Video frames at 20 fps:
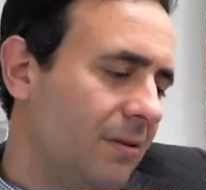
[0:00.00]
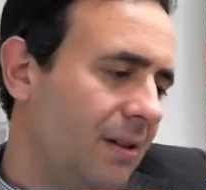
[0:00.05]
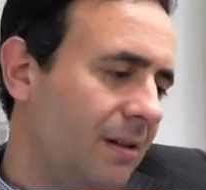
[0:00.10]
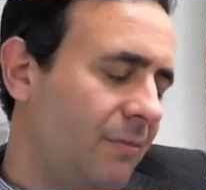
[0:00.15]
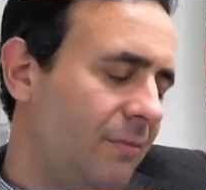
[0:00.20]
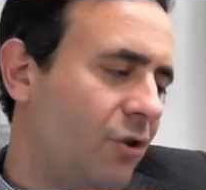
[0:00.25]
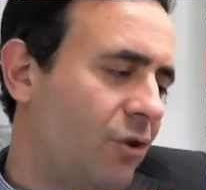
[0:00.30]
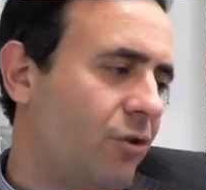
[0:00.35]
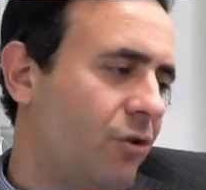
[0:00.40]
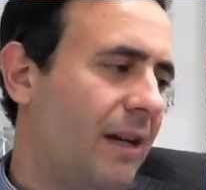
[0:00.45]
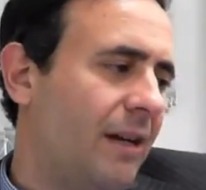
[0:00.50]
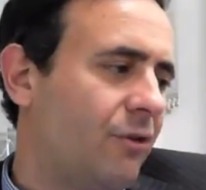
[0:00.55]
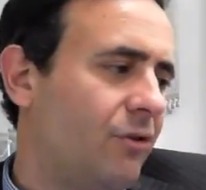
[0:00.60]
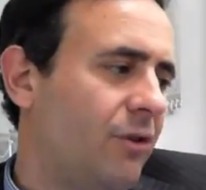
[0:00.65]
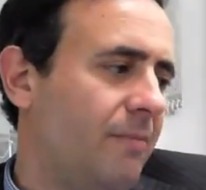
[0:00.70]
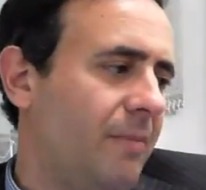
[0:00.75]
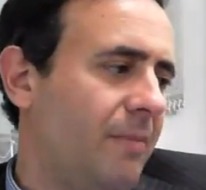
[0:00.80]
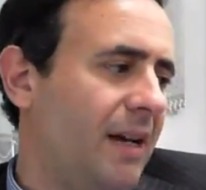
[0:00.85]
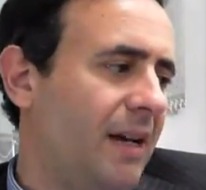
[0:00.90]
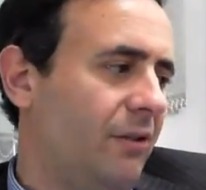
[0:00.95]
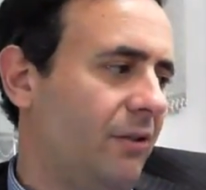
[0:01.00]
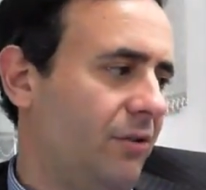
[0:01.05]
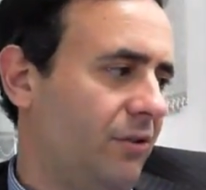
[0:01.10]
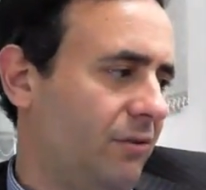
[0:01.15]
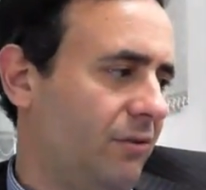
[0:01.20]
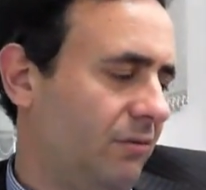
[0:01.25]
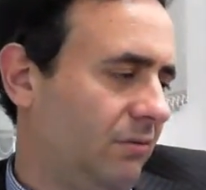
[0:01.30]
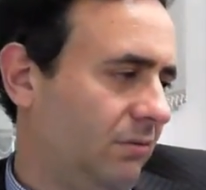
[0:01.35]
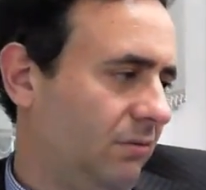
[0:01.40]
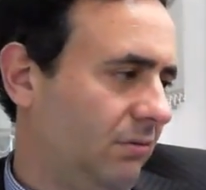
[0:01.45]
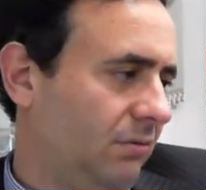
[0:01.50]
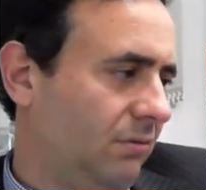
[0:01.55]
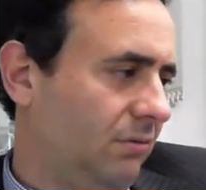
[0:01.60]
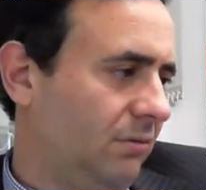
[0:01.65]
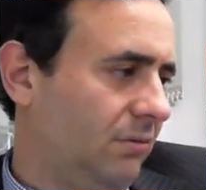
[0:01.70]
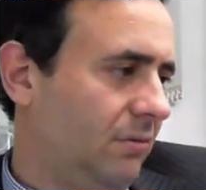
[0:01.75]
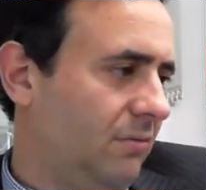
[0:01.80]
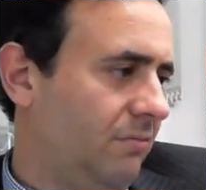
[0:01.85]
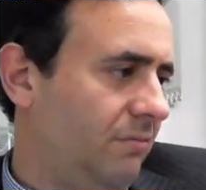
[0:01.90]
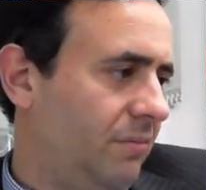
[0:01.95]
I'm not sure it actually matters,
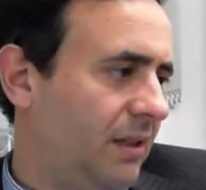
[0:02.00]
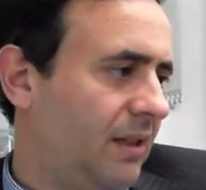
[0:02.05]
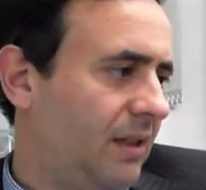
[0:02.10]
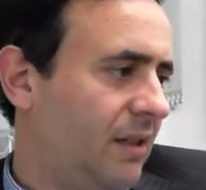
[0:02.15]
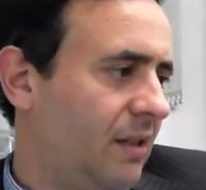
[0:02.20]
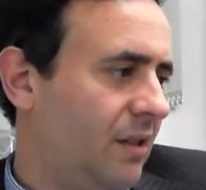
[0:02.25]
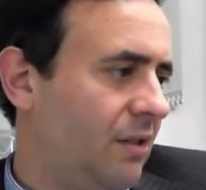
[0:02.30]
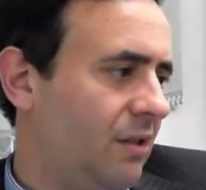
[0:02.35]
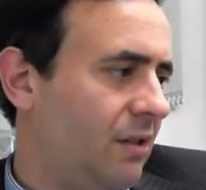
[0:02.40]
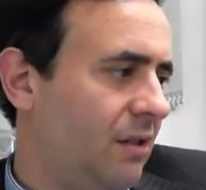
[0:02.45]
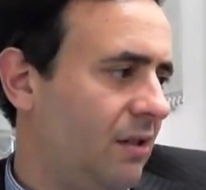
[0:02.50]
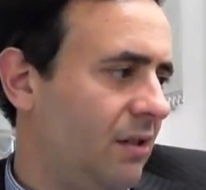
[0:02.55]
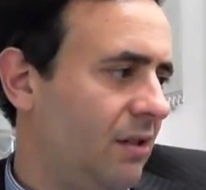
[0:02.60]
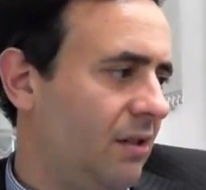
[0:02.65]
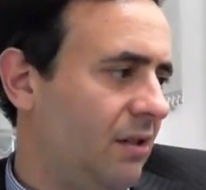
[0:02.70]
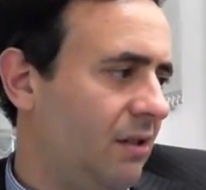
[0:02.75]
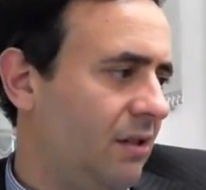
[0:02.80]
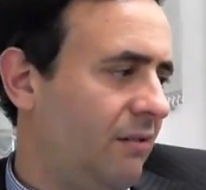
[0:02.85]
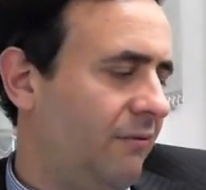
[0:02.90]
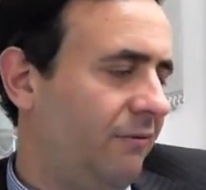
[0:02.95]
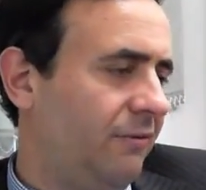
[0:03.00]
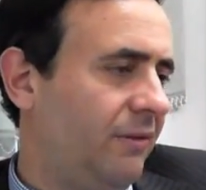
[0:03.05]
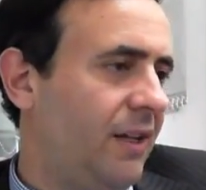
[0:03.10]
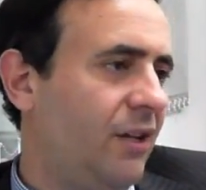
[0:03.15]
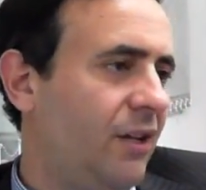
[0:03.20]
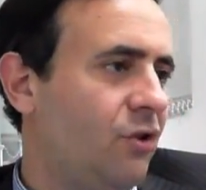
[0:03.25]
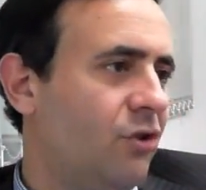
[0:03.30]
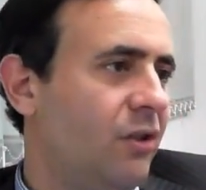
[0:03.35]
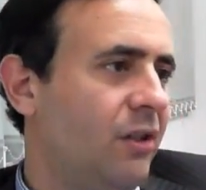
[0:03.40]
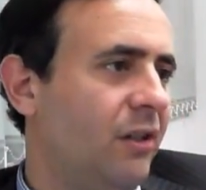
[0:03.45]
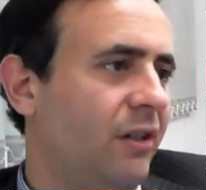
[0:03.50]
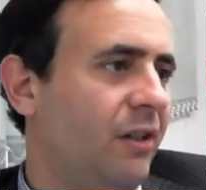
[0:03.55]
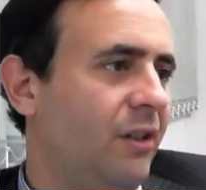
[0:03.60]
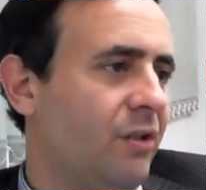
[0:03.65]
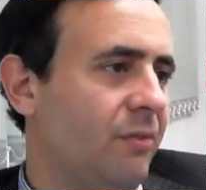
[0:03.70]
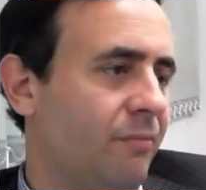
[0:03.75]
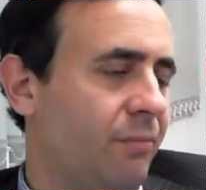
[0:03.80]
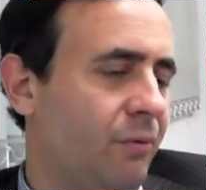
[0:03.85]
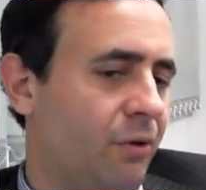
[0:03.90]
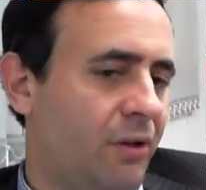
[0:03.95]
because deflationary
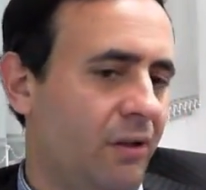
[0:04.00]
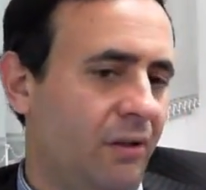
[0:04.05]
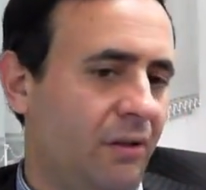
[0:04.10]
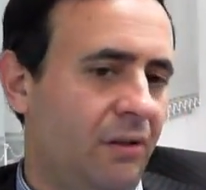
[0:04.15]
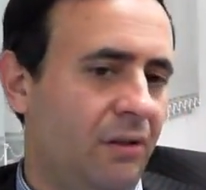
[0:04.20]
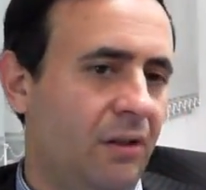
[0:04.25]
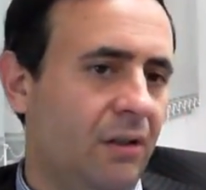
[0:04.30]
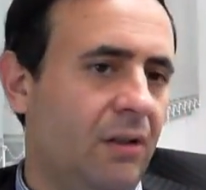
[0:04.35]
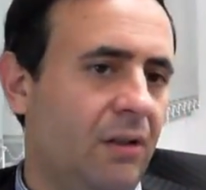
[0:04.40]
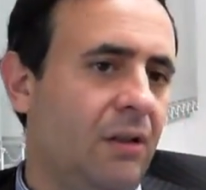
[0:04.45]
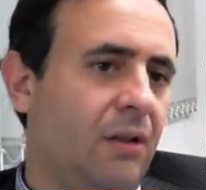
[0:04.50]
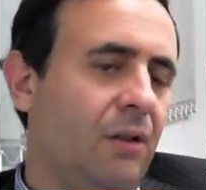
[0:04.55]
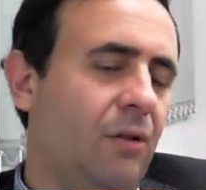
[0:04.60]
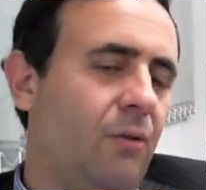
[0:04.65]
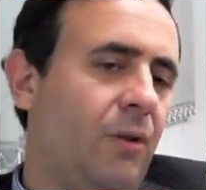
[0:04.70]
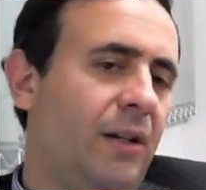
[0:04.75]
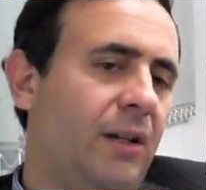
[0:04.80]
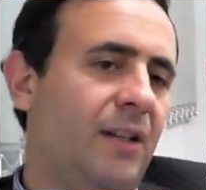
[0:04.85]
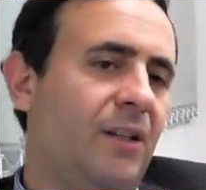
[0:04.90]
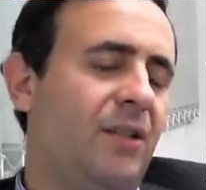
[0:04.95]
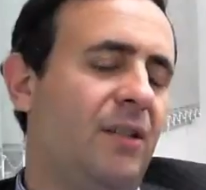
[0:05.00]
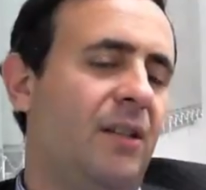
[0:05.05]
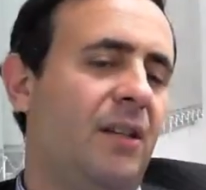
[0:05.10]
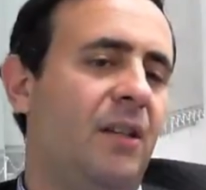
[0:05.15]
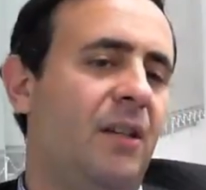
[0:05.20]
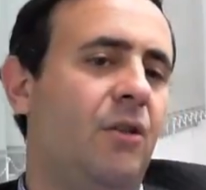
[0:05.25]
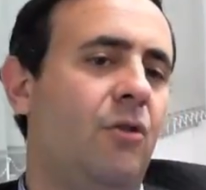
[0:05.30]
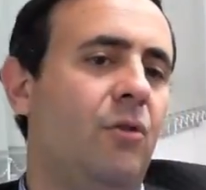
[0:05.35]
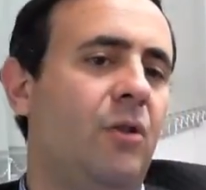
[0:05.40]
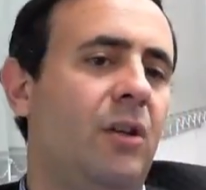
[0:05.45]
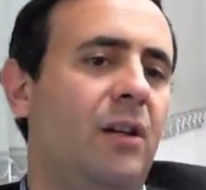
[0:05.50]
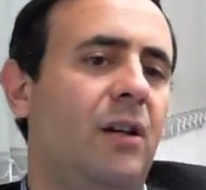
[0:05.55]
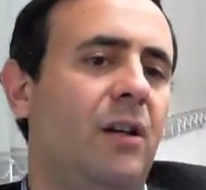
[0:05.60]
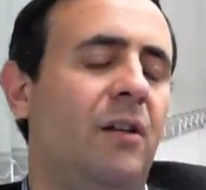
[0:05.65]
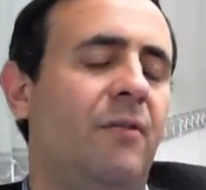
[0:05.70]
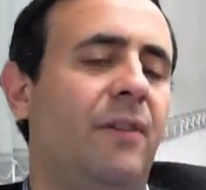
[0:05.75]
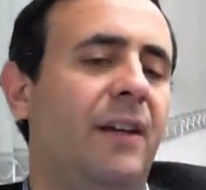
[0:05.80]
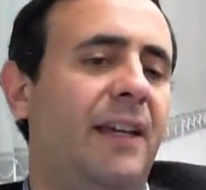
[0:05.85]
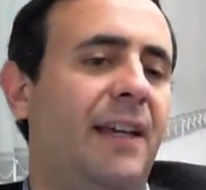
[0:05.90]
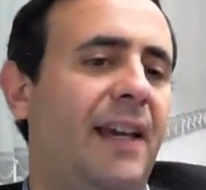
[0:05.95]
is important when it's the unit
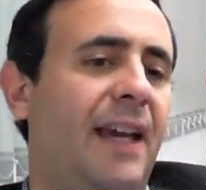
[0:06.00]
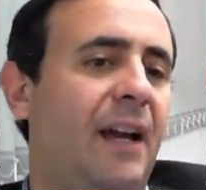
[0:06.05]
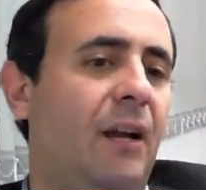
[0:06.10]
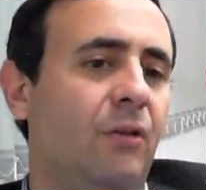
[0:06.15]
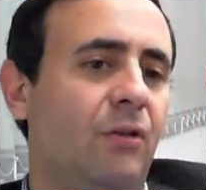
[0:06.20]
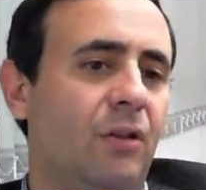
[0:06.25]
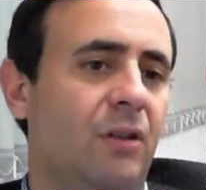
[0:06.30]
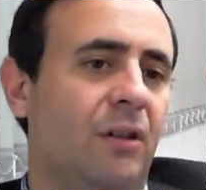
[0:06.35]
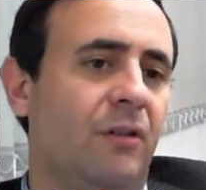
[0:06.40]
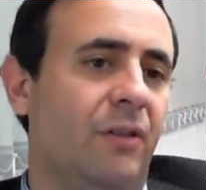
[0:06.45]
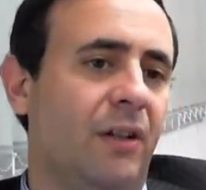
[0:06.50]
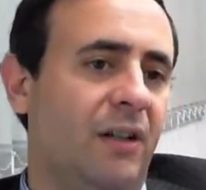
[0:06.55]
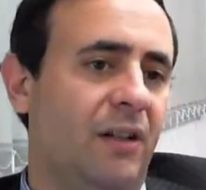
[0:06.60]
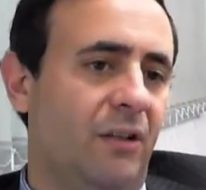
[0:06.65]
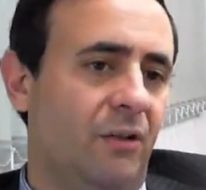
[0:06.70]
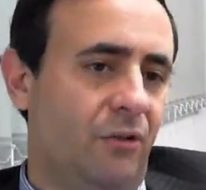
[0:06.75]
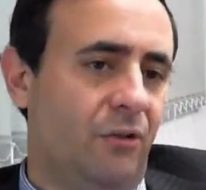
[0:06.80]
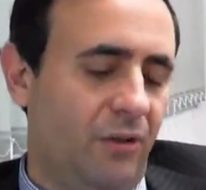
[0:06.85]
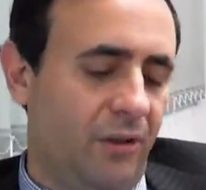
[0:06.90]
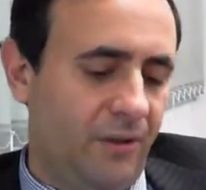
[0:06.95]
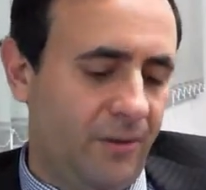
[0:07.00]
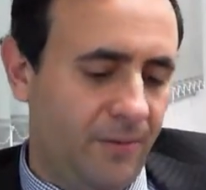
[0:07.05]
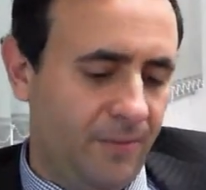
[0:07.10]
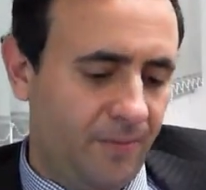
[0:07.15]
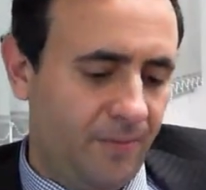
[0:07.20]
of account of a country.